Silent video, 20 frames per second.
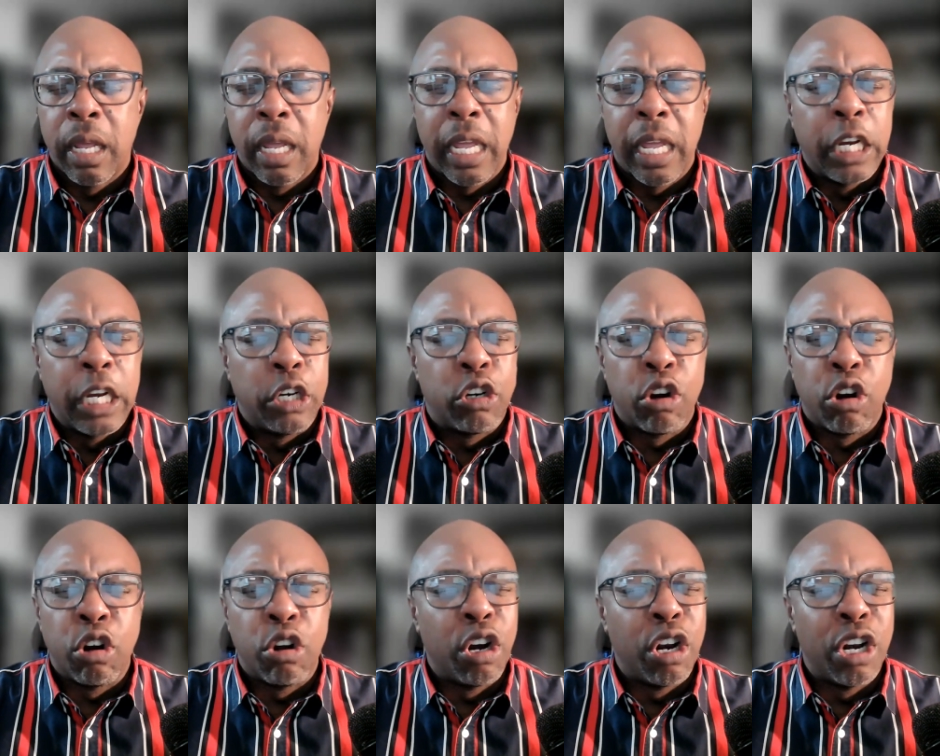
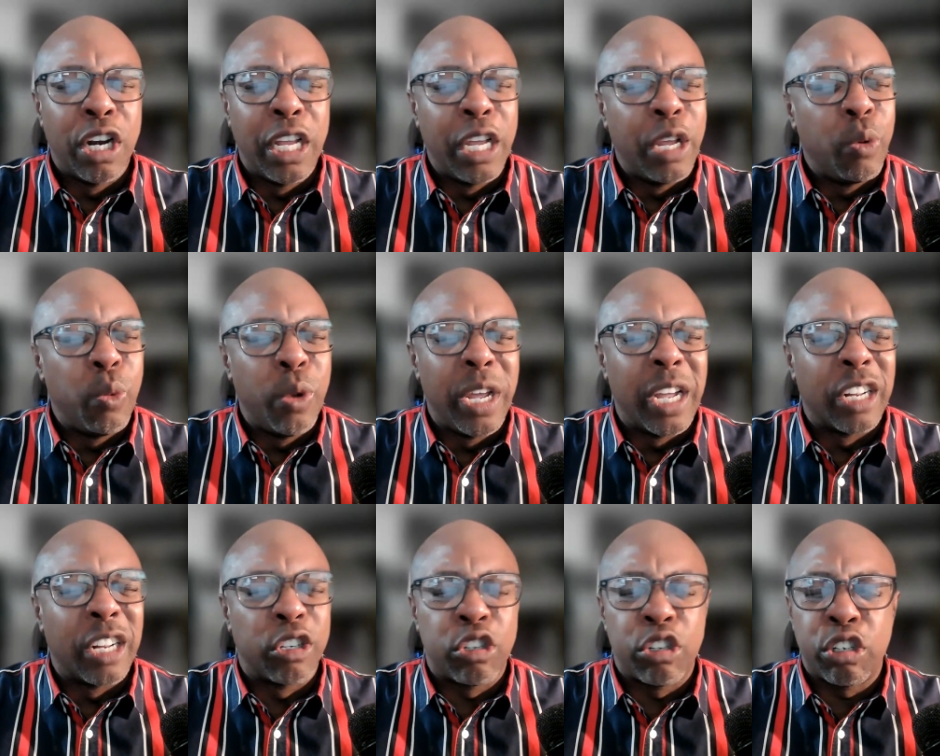Internally, we
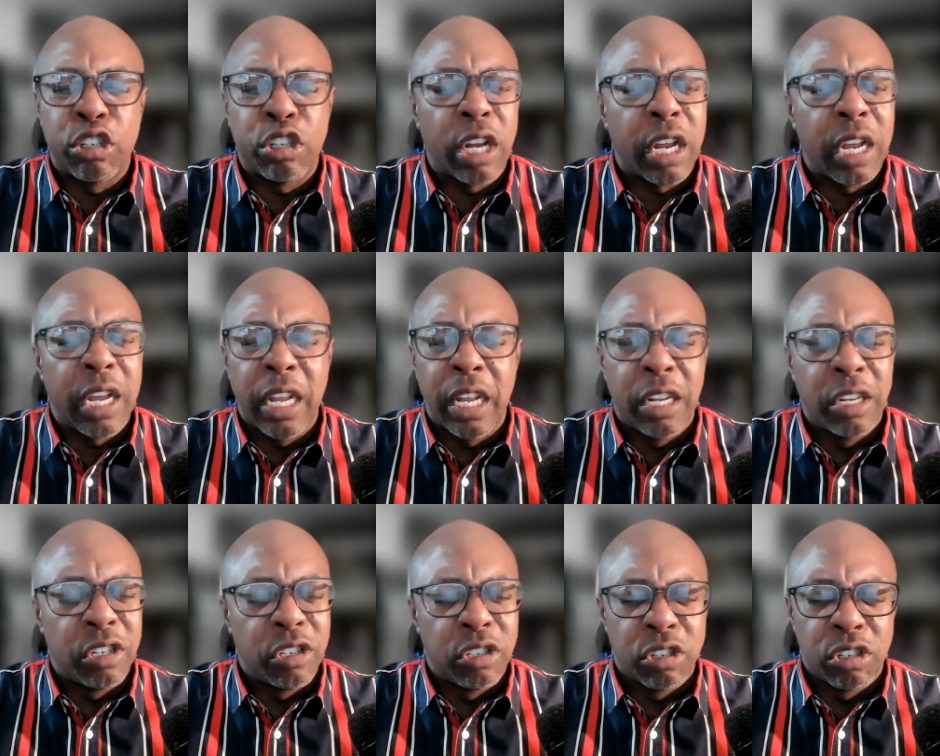are
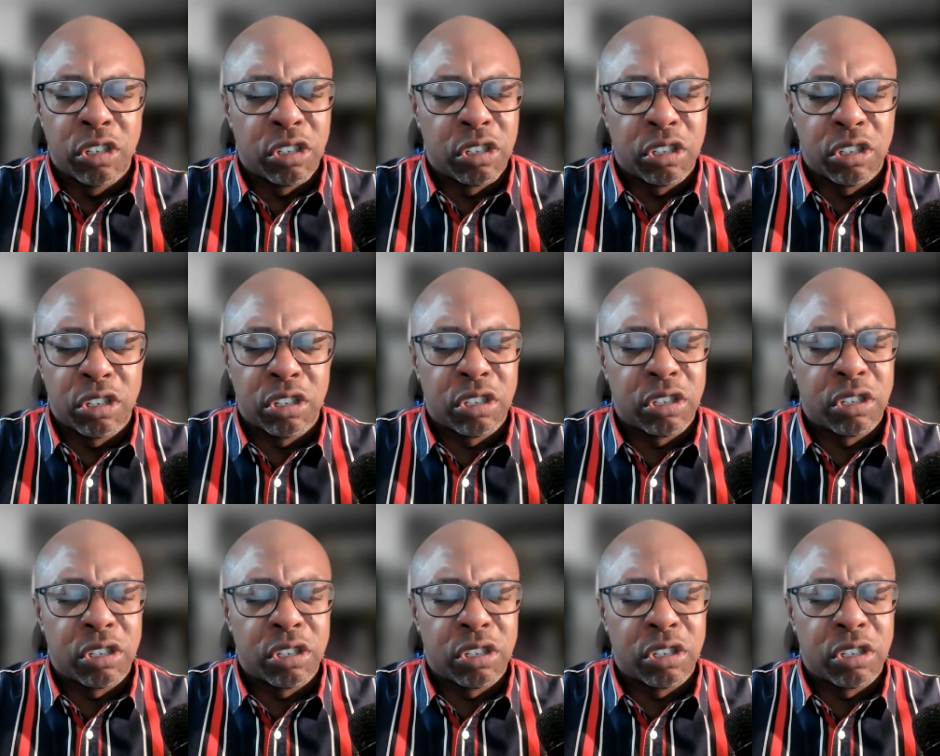changed,